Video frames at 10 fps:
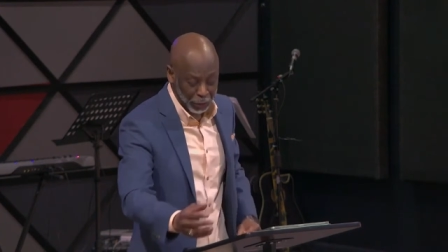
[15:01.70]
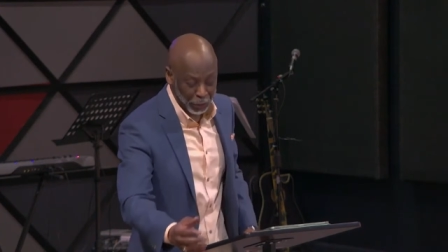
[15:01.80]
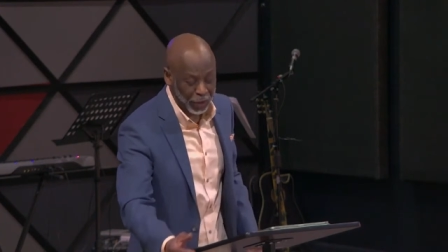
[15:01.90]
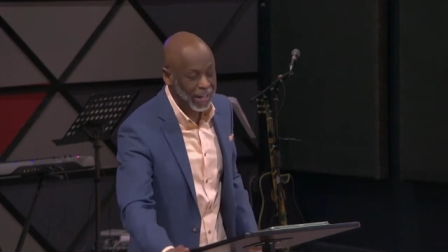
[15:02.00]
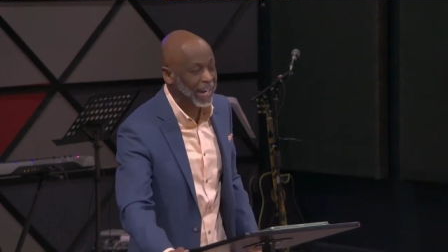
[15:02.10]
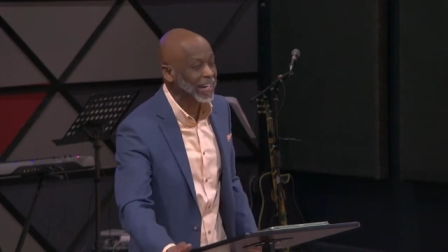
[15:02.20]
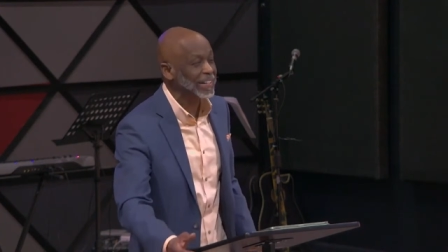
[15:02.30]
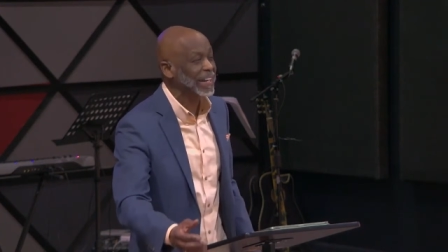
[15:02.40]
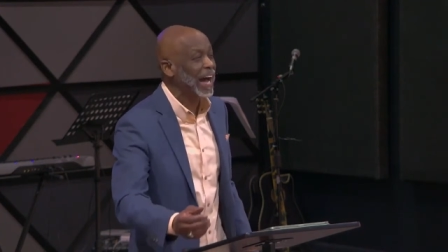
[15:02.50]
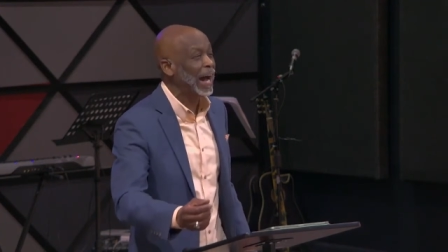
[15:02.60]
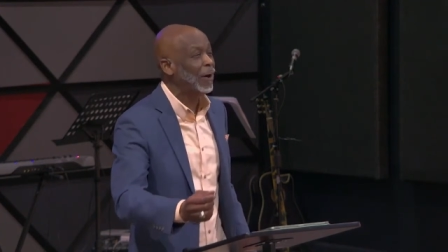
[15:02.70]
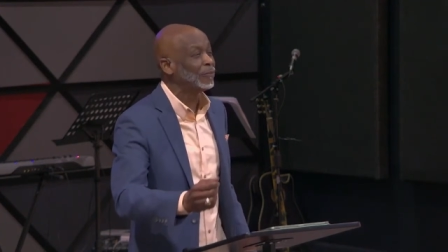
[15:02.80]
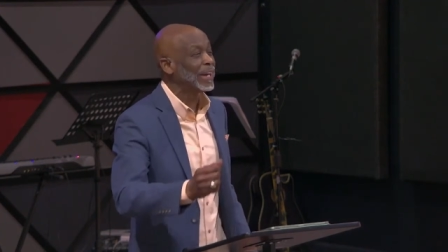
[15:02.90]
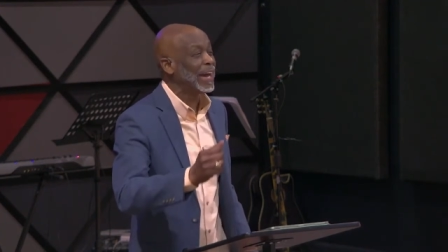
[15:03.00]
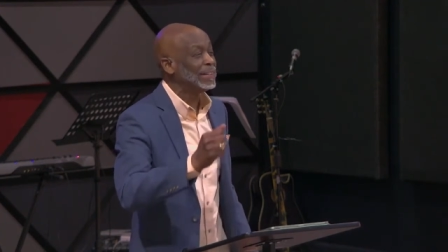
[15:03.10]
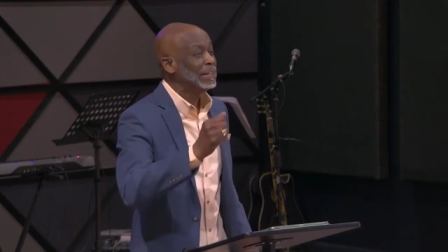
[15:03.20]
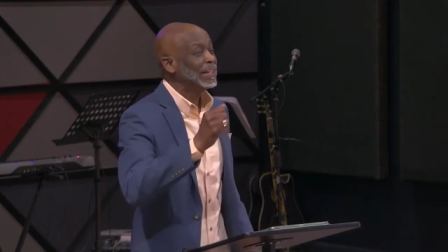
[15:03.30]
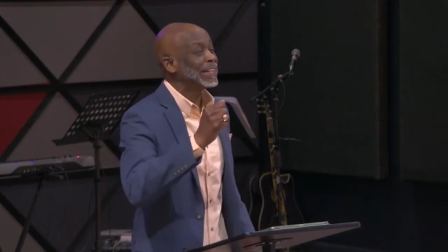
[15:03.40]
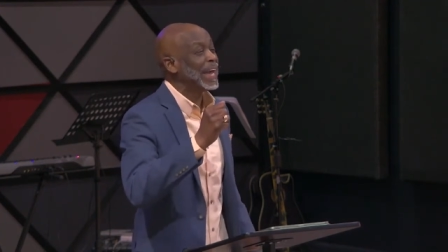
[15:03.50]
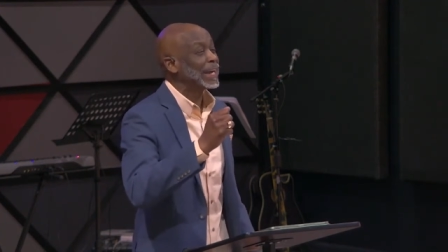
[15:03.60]
to lay it down and
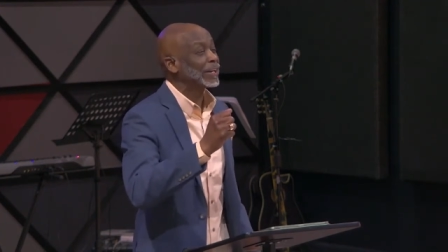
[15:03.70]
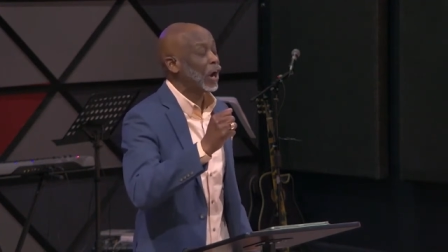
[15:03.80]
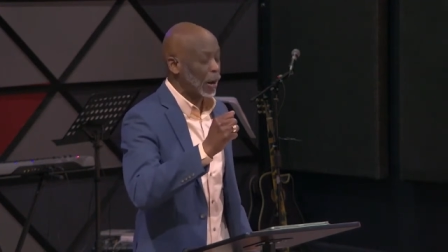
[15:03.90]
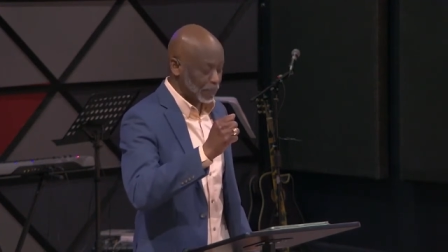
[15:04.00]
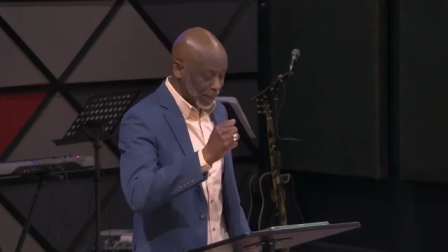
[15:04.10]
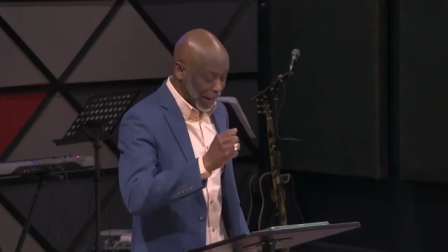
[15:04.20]
take it up